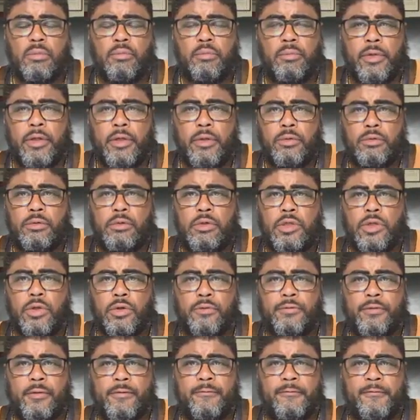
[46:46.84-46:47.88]

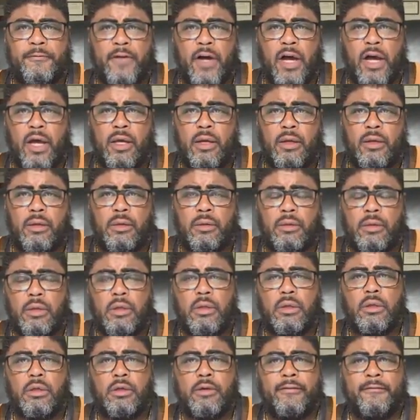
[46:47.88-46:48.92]
Bluetooth and 5,
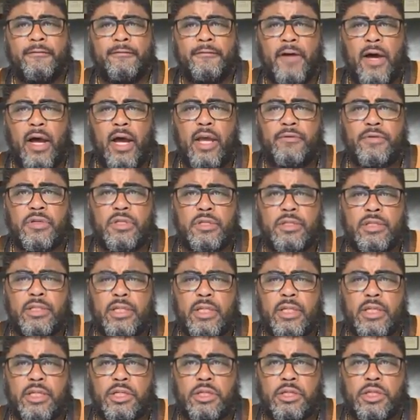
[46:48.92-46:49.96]
5 and
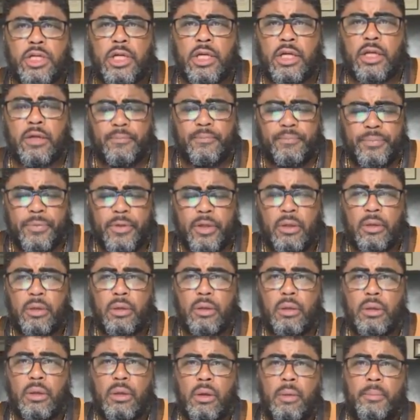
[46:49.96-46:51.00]
6G
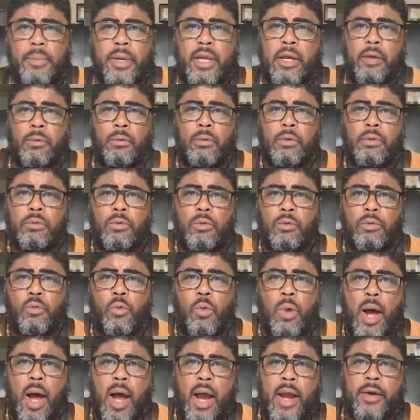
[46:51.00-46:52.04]
being
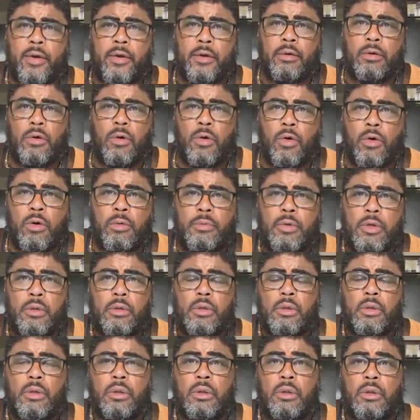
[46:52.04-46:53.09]
wired or
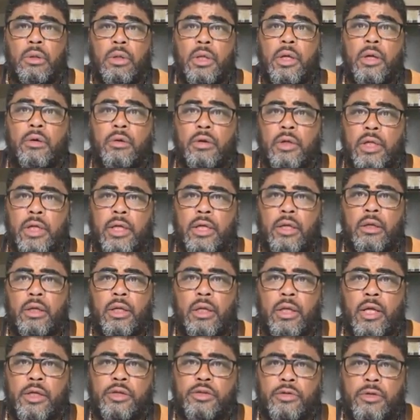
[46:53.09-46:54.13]
literally
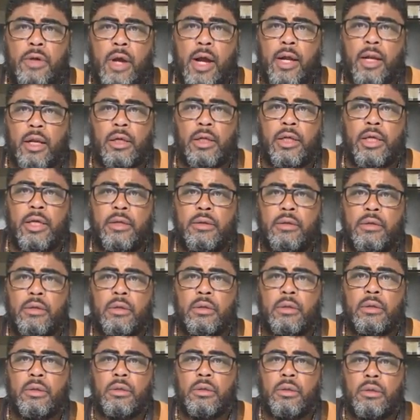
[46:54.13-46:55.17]
electronically
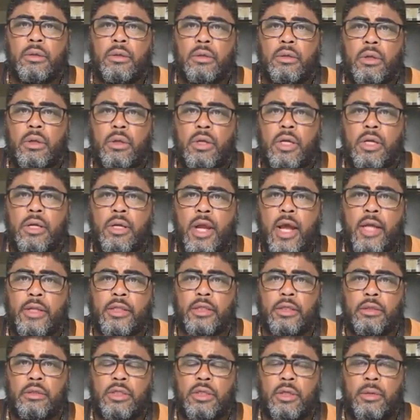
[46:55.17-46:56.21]

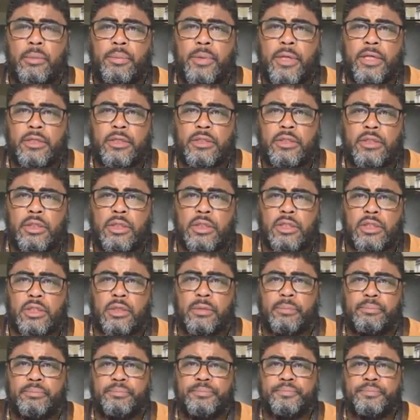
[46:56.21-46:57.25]
connected to the beast
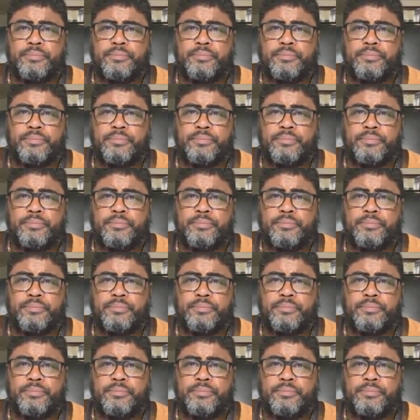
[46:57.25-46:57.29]
system.